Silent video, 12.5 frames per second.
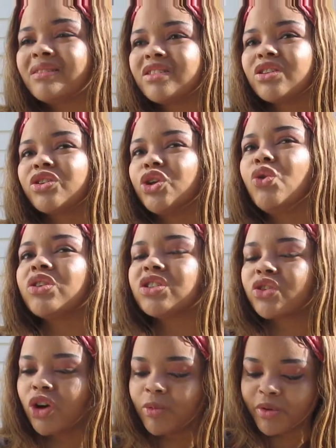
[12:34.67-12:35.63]
So you a
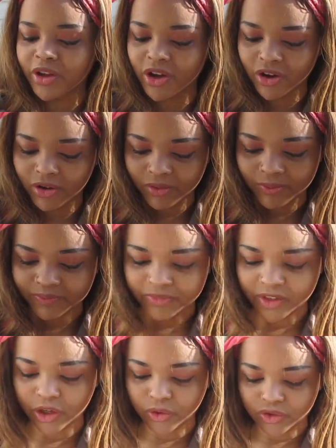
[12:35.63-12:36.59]
Scorpio.
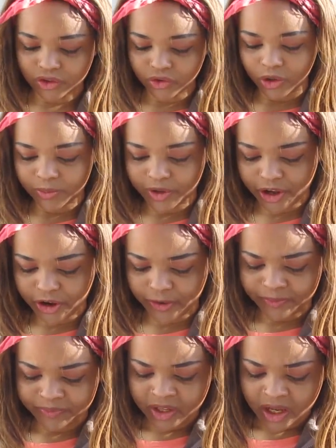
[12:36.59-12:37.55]
You a Scorpio.